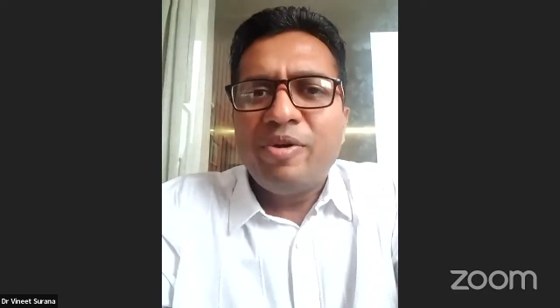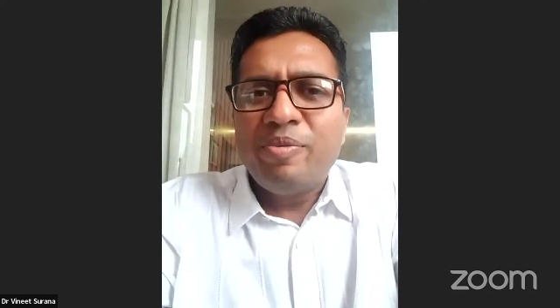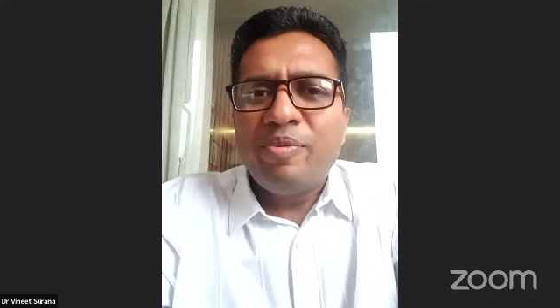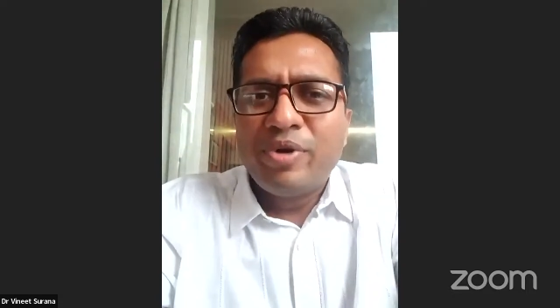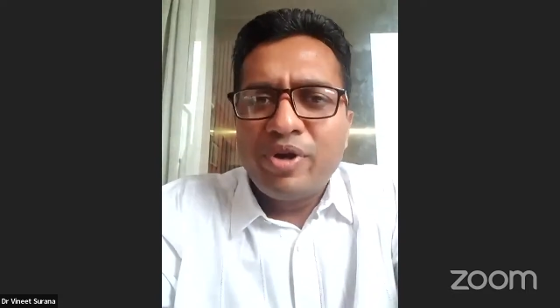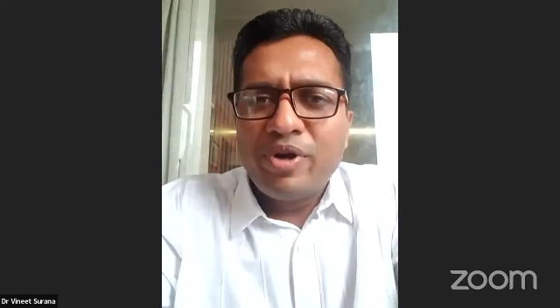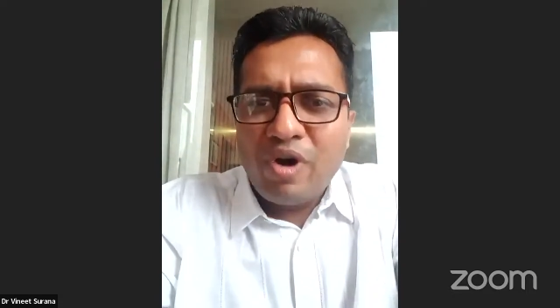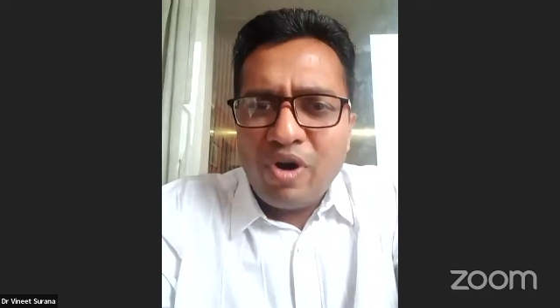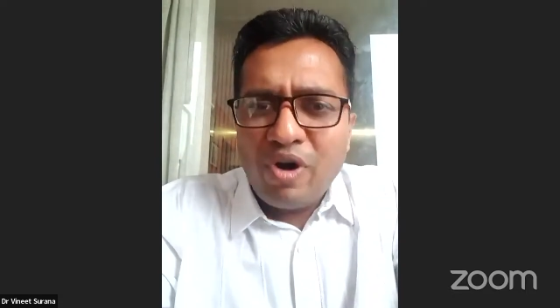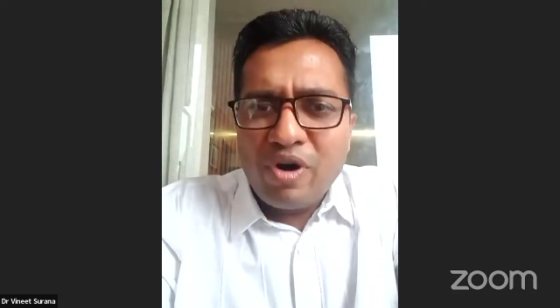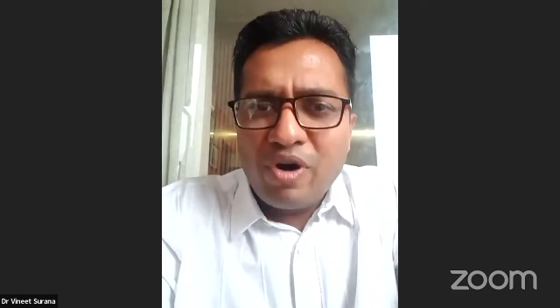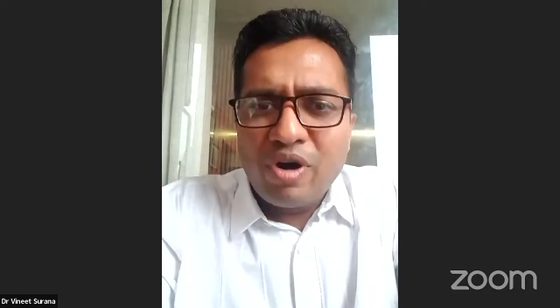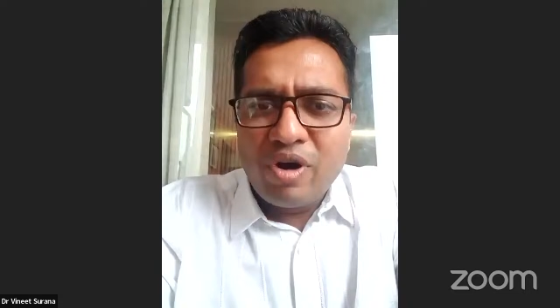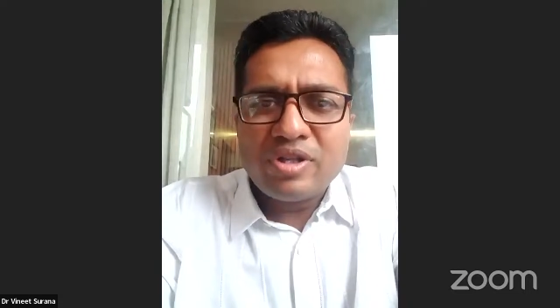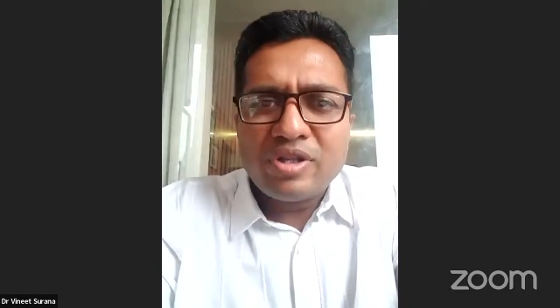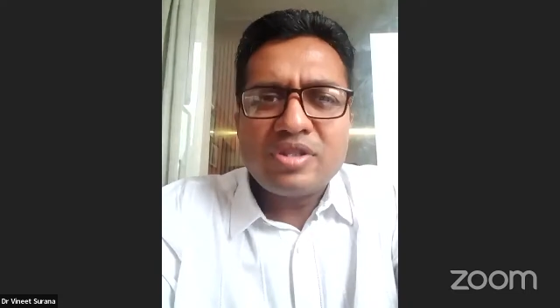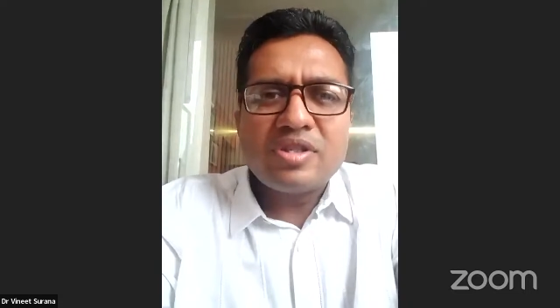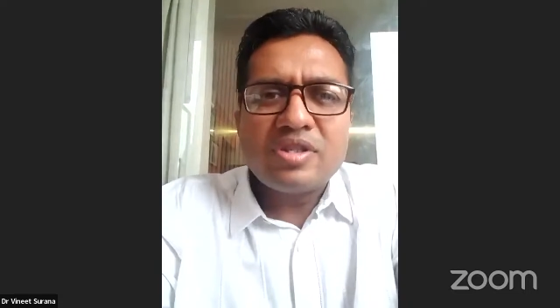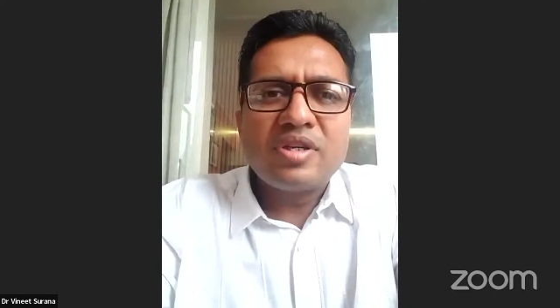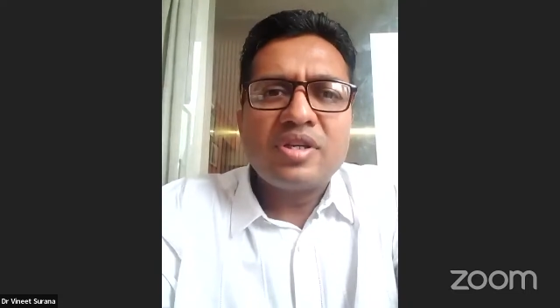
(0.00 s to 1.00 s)

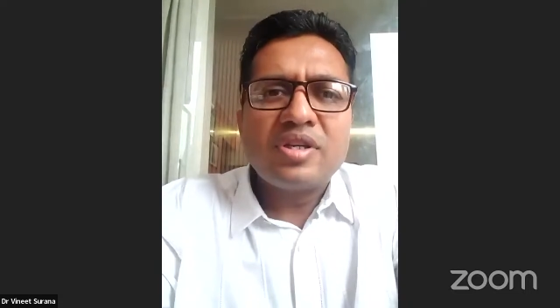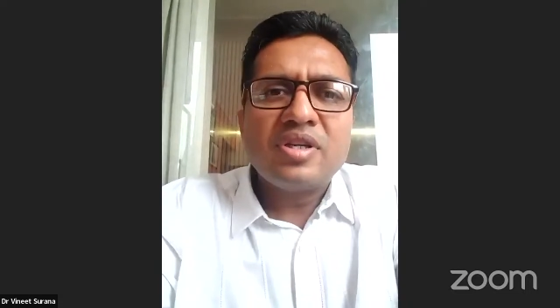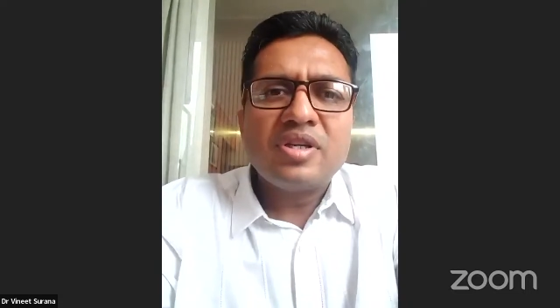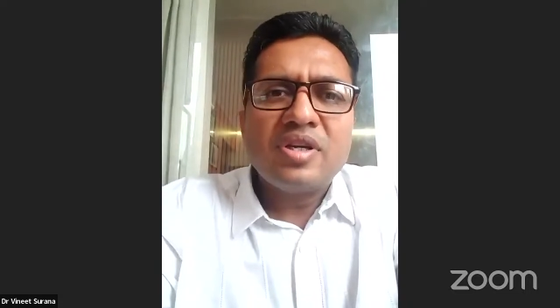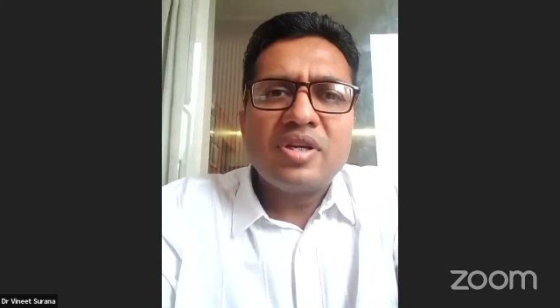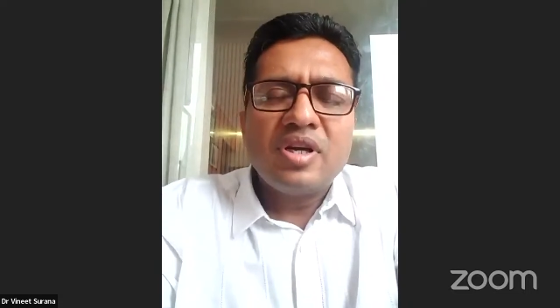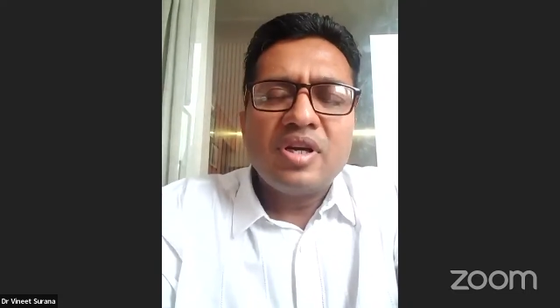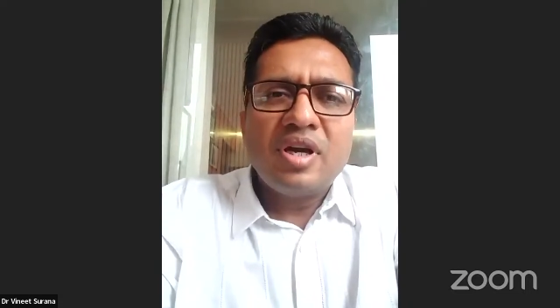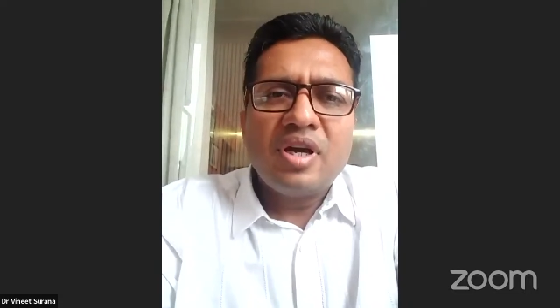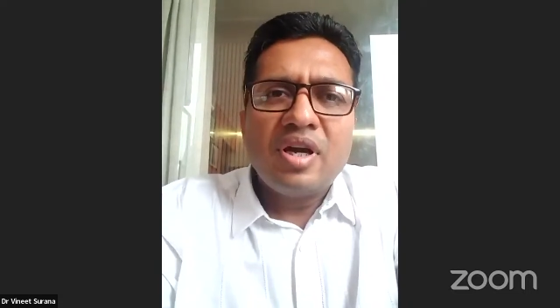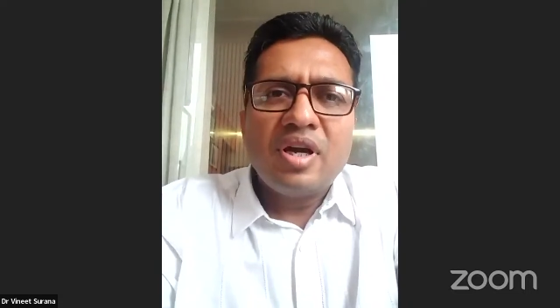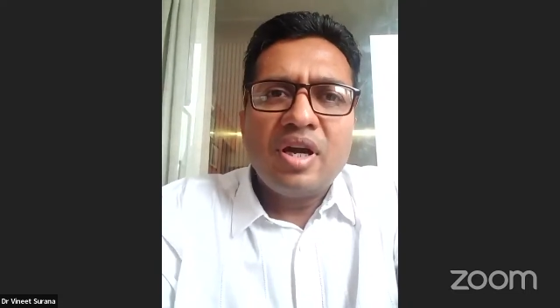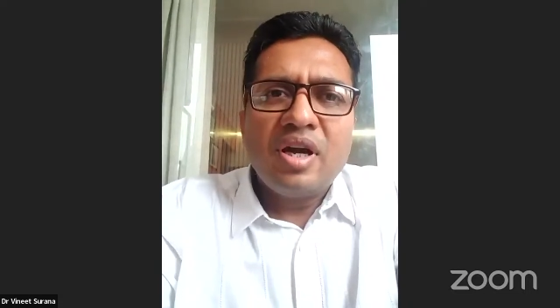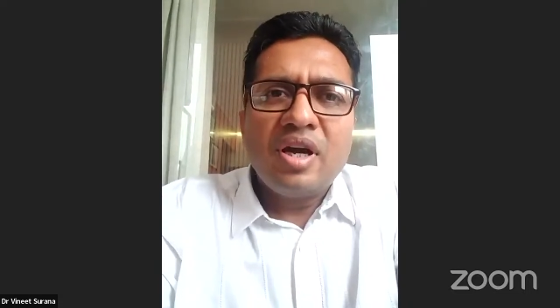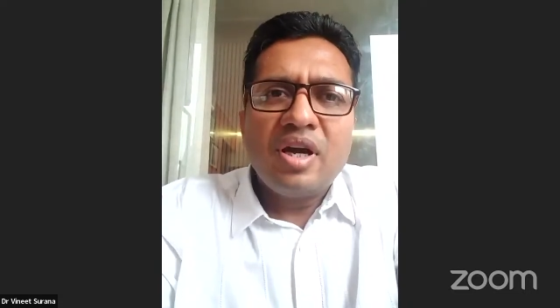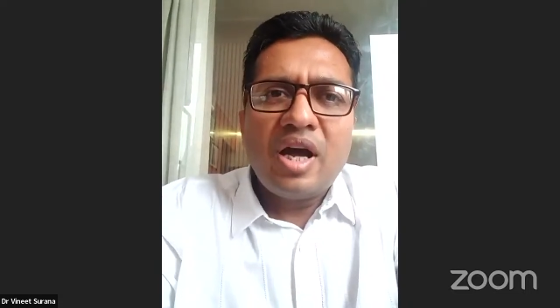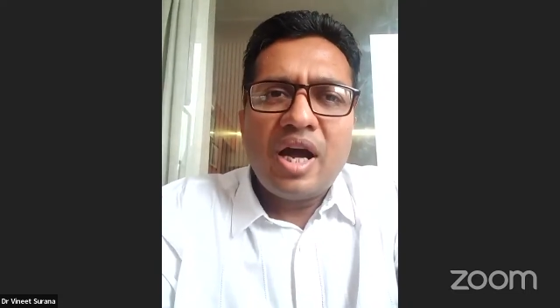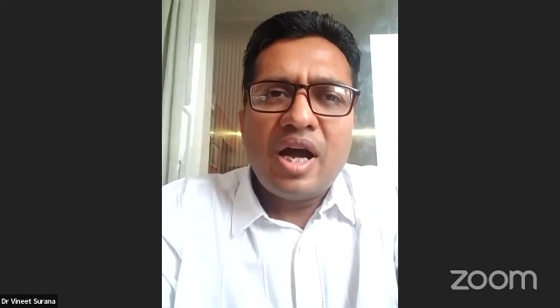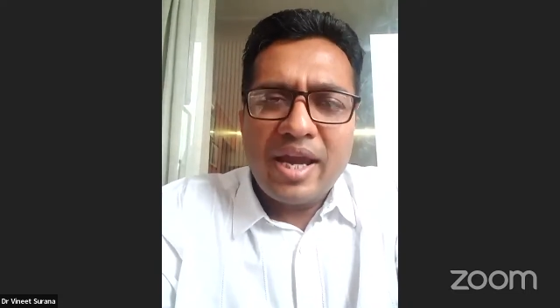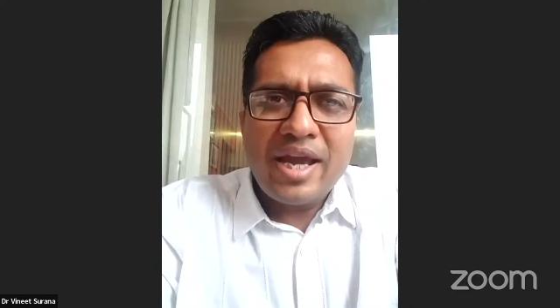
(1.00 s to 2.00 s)
because
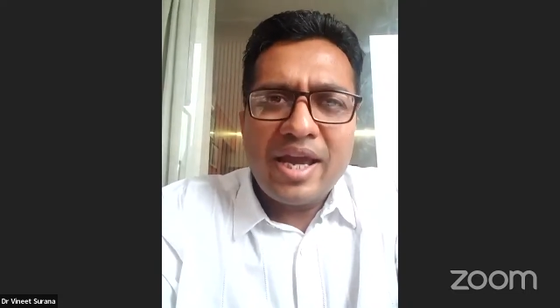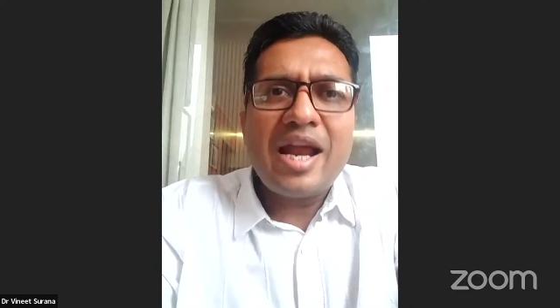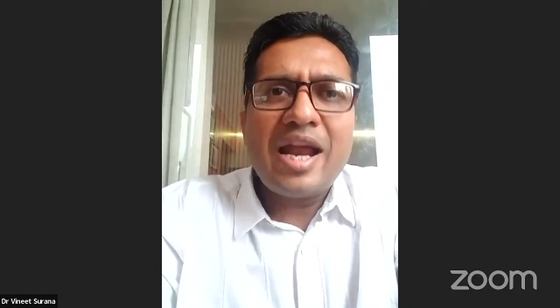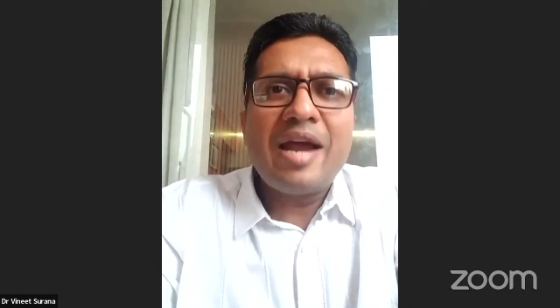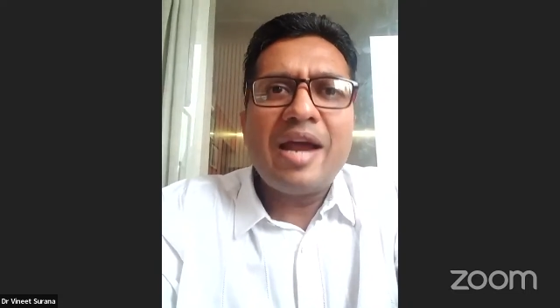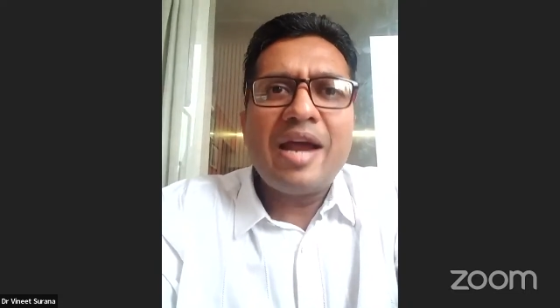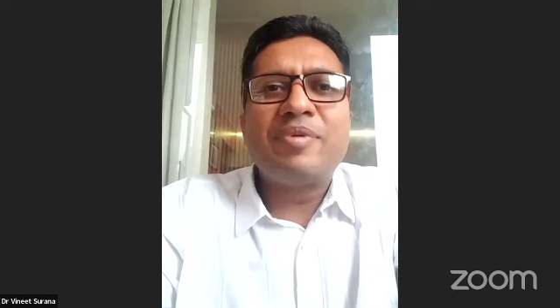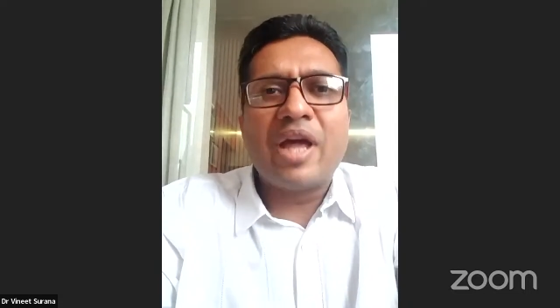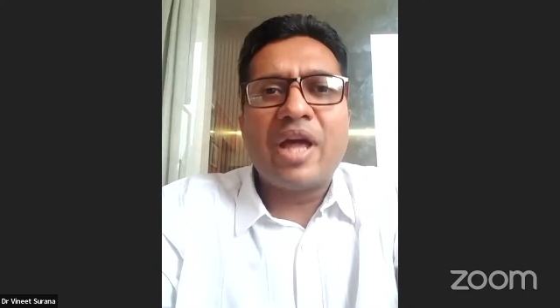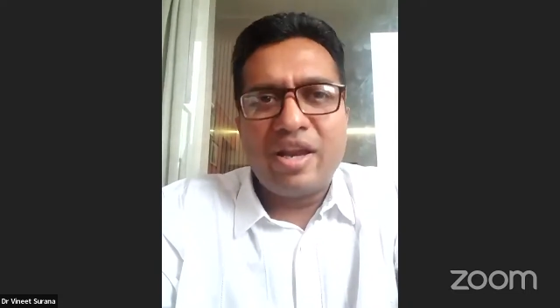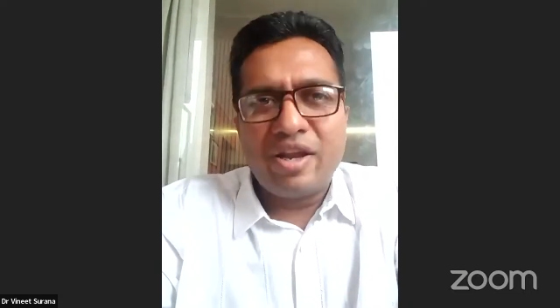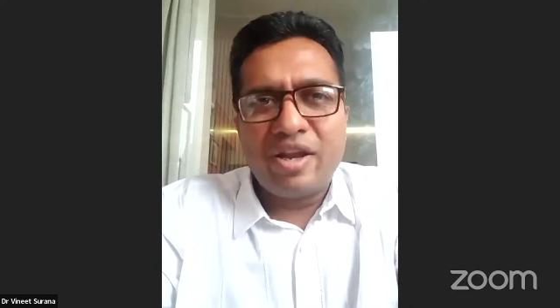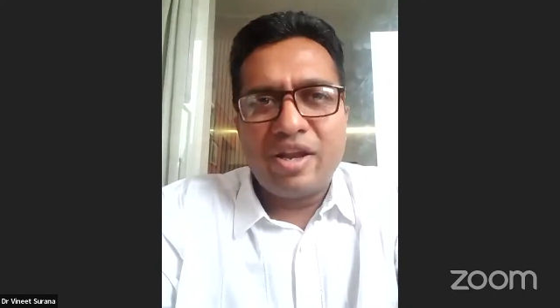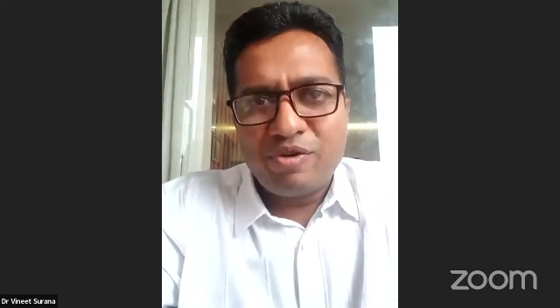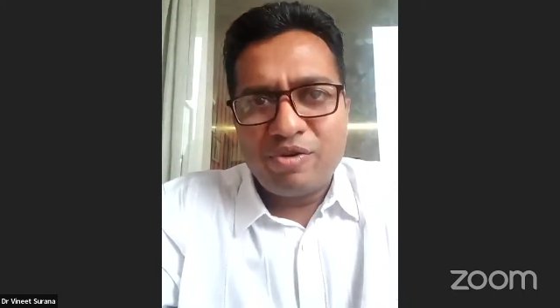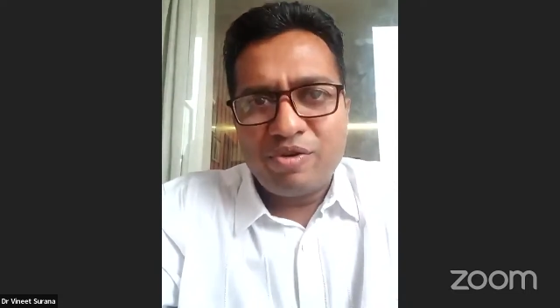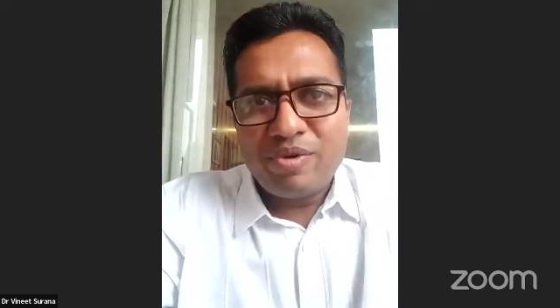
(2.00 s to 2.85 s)
again, I'm telling you,